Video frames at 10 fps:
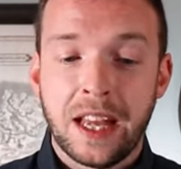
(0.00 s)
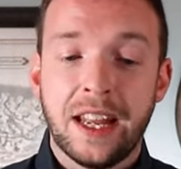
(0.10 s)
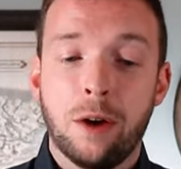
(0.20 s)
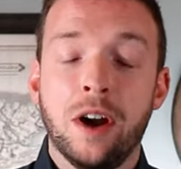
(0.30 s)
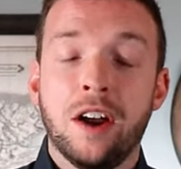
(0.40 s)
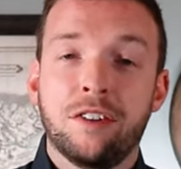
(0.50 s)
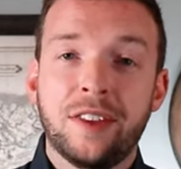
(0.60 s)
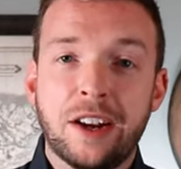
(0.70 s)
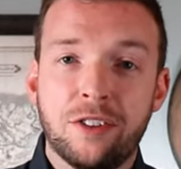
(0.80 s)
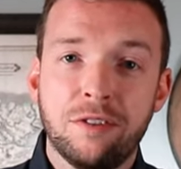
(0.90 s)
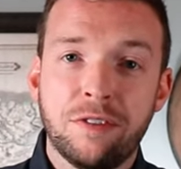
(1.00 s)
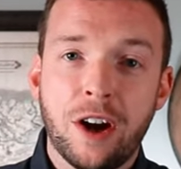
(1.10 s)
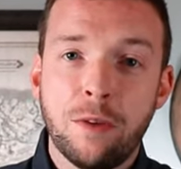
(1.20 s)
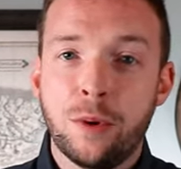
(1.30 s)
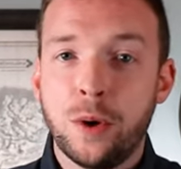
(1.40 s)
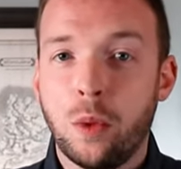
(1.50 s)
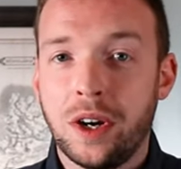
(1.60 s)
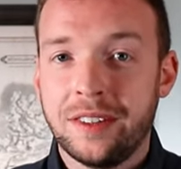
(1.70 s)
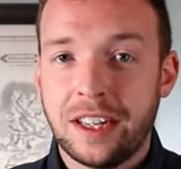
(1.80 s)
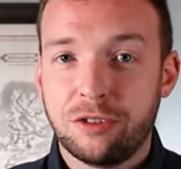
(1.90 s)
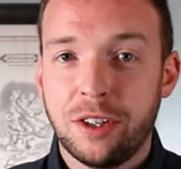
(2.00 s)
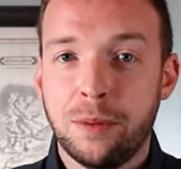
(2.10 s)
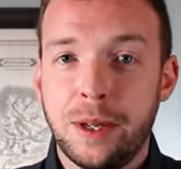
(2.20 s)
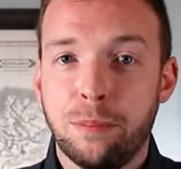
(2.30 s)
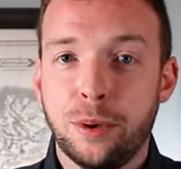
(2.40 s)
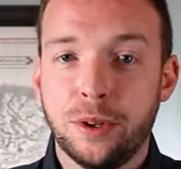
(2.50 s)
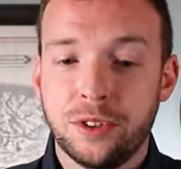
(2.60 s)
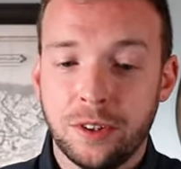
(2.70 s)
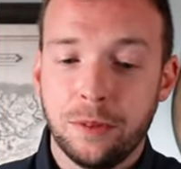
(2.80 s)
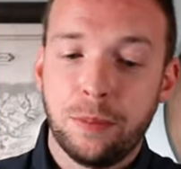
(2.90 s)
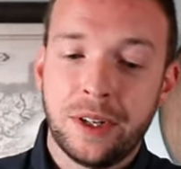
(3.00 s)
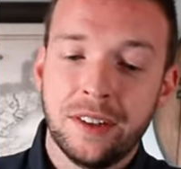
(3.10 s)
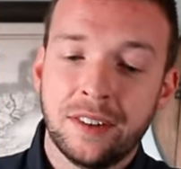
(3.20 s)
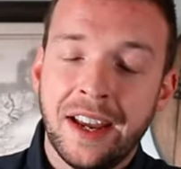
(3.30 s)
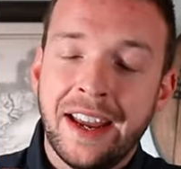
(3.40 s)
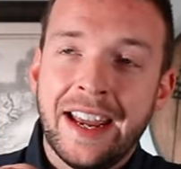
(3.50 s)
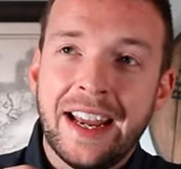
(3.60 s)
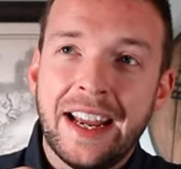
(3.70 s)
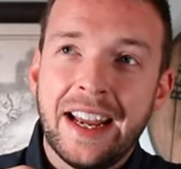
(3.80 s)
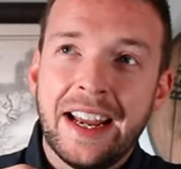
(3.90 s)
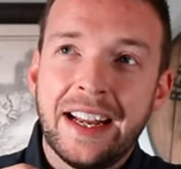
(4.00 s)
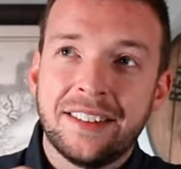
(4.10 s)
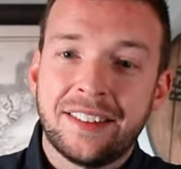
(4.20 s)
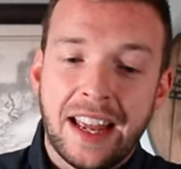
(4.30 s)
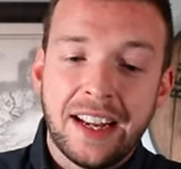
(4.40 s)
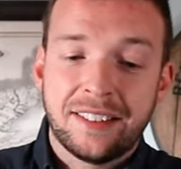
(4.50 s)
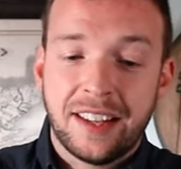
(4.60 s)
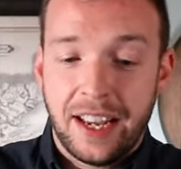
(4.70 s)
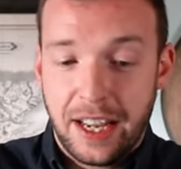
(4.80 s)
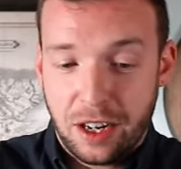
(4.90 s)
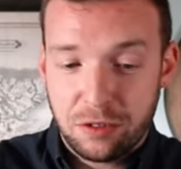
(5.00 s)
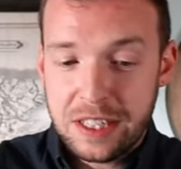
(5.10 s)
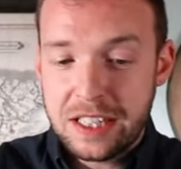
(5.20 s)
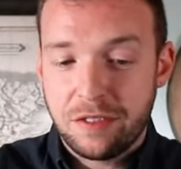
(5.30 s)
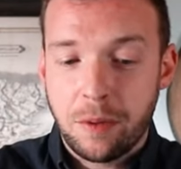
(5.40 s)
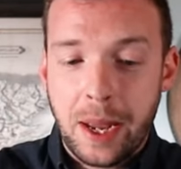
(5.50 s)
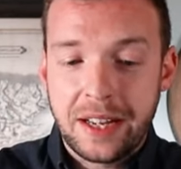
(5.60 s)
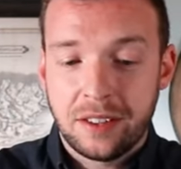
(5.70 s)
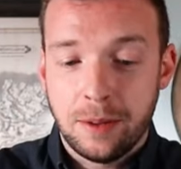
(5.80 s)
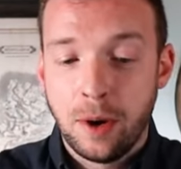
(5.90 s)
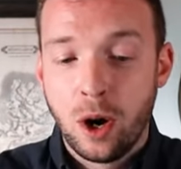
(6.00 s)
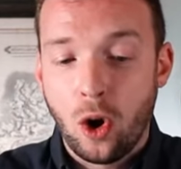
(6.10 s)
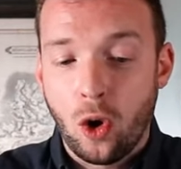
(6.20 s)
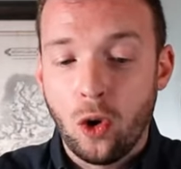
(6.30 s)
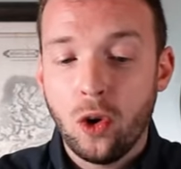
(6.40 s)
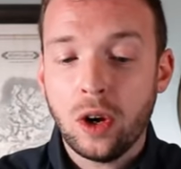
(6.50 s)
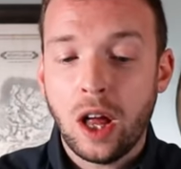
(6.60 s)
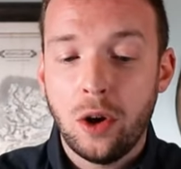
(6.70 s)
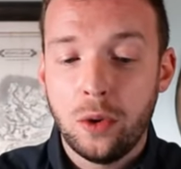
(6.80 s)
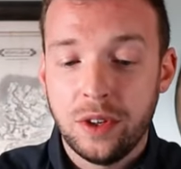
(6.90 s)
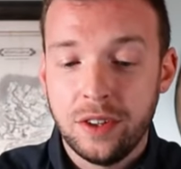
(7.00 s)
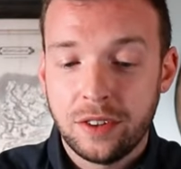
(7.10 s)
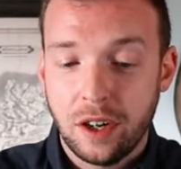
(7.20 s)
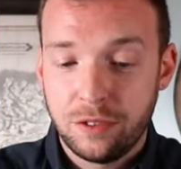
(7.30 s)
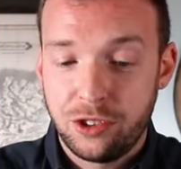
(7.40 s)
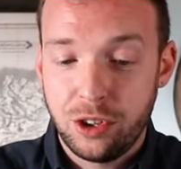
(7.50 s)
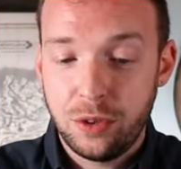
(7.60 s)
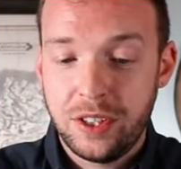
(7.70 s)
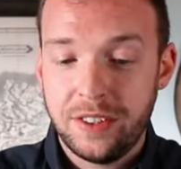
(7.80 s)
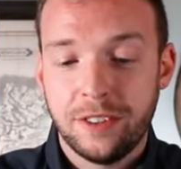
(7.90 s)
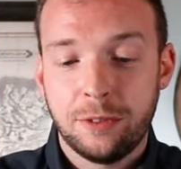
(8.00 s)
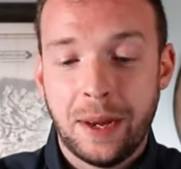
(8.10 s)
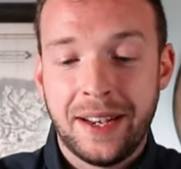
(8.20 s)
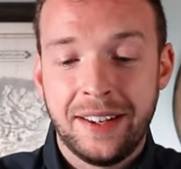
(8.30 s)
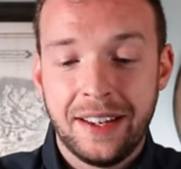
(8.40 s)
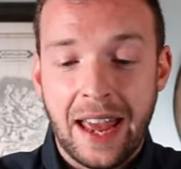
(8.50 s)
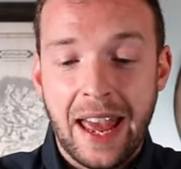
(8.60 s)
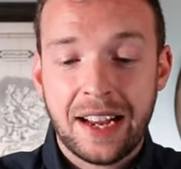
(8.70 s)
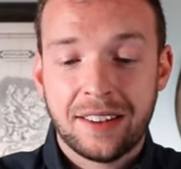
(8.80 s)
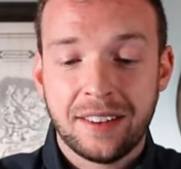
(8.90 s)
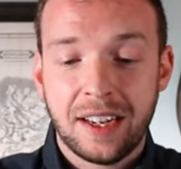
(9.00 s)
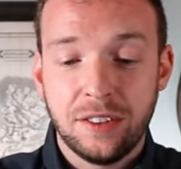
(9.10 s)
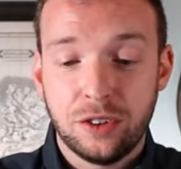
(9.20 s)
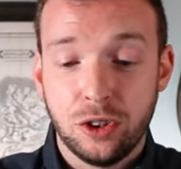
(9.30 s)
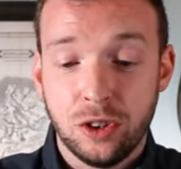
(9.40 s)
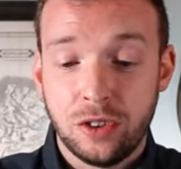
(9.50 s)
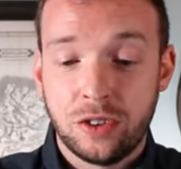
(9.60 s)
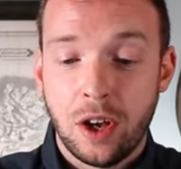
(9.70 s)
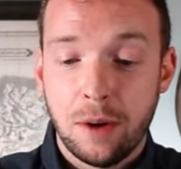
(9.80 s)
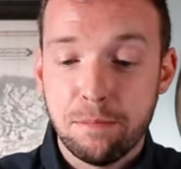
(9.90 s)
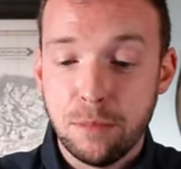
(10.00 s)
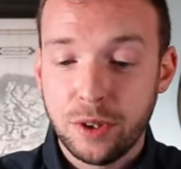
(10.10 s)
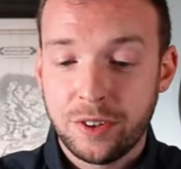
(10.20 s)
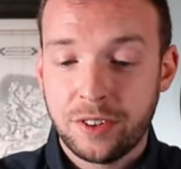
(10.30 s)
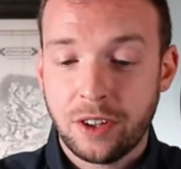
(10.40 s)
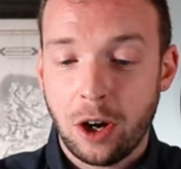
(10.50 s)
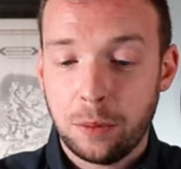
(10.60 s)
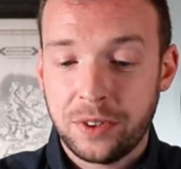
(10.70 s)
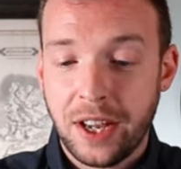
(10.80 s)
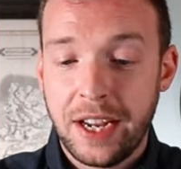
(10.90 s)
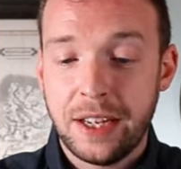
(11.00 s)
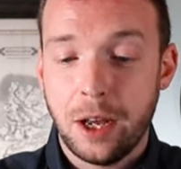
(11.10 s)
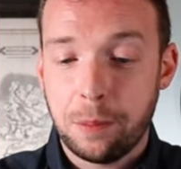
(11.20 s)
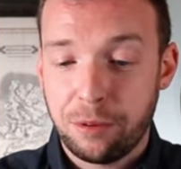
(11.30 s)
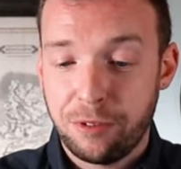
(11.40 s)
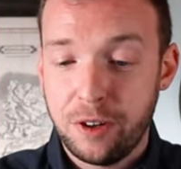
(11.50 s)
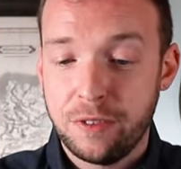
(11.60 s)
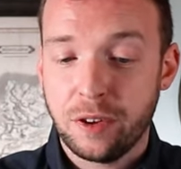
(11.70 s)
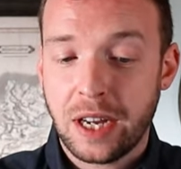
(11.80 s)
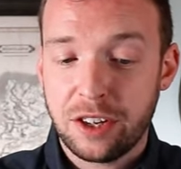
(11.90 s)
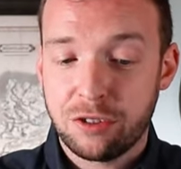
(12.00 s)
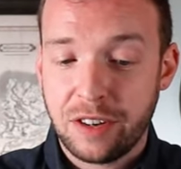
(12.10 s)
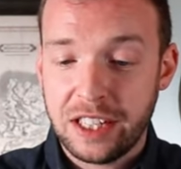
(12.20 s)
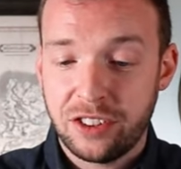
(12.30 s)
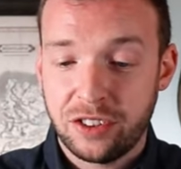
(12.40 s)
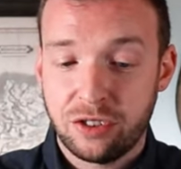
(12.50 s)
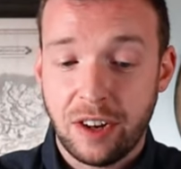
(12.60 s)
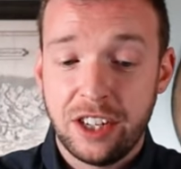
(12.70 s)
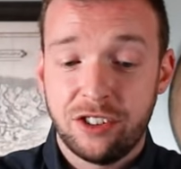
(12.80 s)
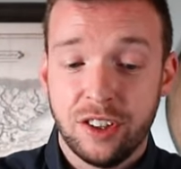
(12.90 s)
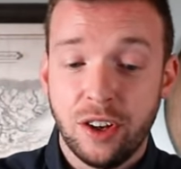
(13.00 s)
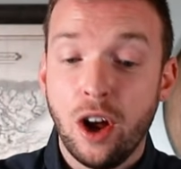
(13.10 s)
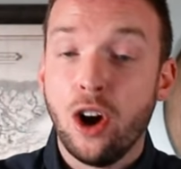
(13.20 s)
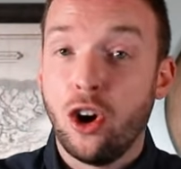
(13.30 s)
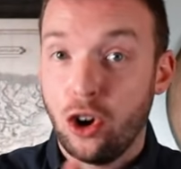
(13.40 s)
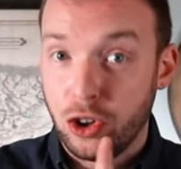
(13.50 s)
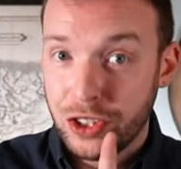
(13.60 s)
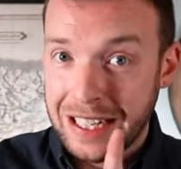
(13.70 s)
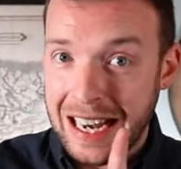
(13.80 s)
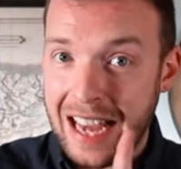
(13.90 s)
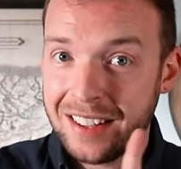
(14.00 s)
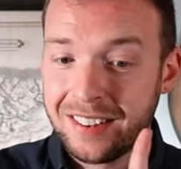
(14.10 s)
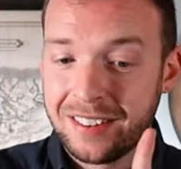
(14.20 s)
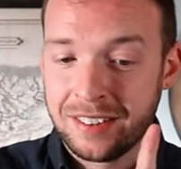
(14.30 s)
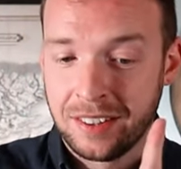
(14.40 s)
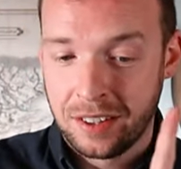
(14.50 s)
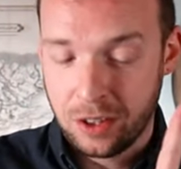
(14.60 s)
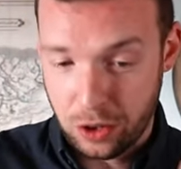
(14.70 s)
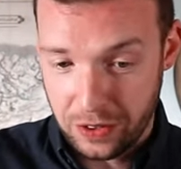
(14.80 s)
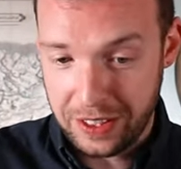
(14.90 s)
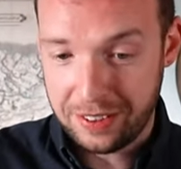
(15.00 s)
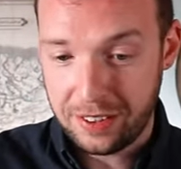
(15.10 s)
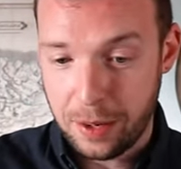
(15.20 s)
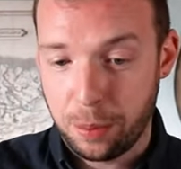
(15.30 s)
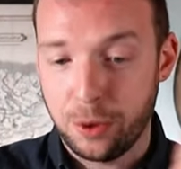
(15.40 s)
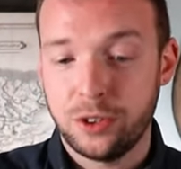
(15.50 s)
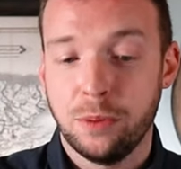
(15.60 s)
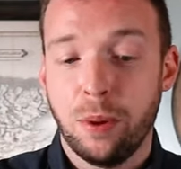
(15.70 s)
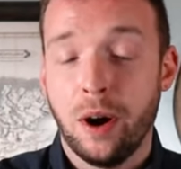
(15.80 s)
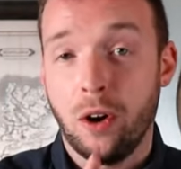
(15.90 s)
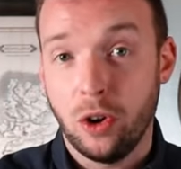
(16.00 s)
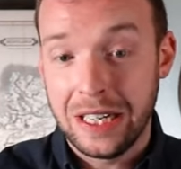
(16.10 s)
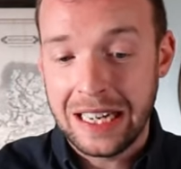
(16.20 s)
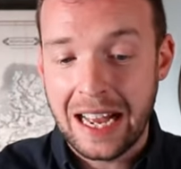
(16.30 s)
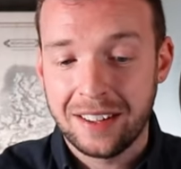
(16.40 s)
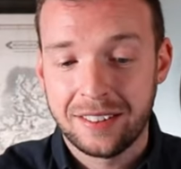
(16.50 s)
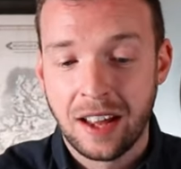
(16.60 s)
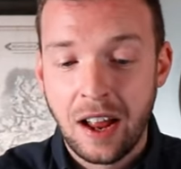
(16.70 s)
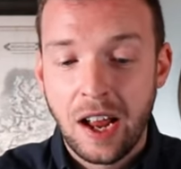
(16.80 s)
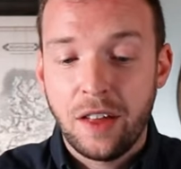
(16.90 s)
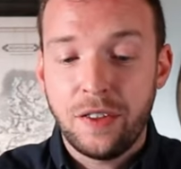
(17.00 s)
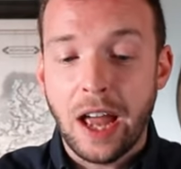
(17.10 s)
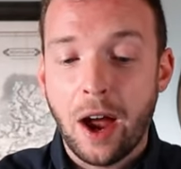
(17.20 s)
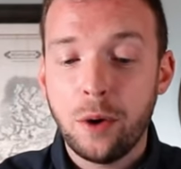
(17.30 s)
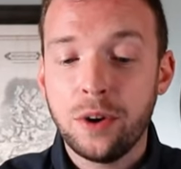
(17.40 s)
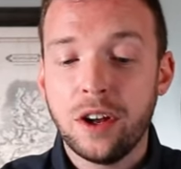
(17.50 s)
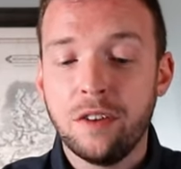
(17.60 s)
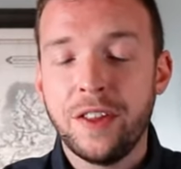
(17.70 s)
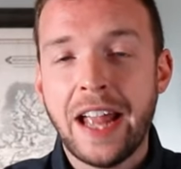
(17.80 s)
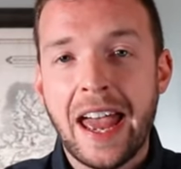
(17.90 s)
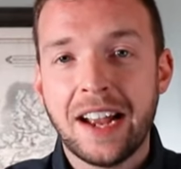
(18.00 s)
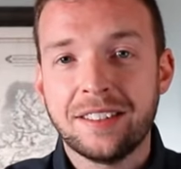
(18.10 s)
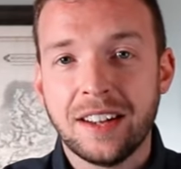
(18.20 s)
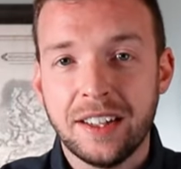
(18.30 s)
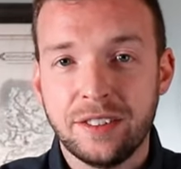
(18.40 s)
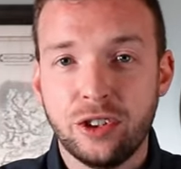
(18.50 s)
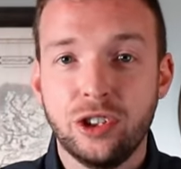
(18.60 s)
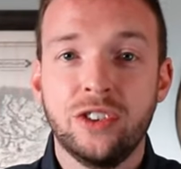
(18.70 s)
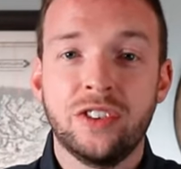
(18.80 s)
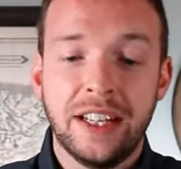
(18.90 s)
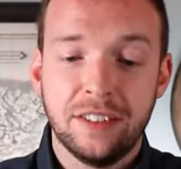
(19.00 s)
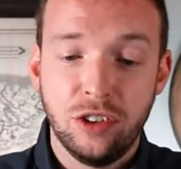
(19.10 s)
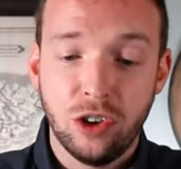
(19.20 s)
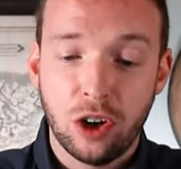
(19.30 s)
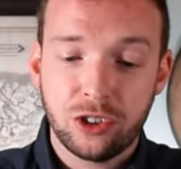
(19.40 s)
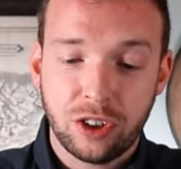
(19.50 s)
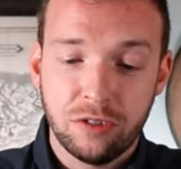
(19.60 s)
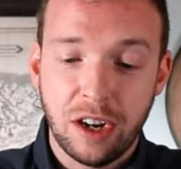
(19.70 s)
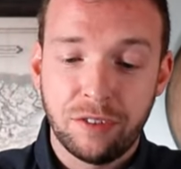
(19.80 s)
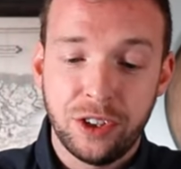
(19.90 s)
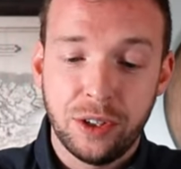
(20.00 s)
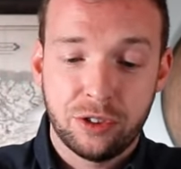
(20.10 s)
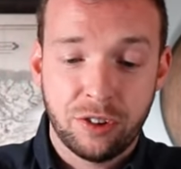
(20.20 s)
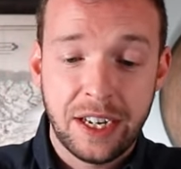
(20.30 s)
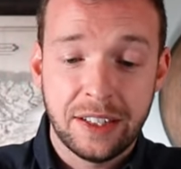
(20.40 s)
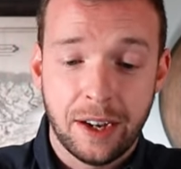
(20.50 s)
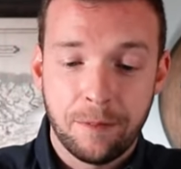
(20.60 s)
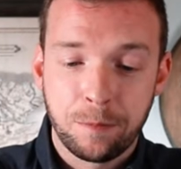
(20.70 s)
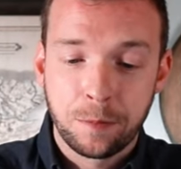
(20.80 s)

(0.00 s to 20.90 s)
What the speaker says: Now, section 5.1 is extremely important because it states here, and I'll read it verbatim, all owners of duty suspended excise goods must obtain approval and registration unless, and this is the important part, unless the owner of the excise goods is not a revenue trader.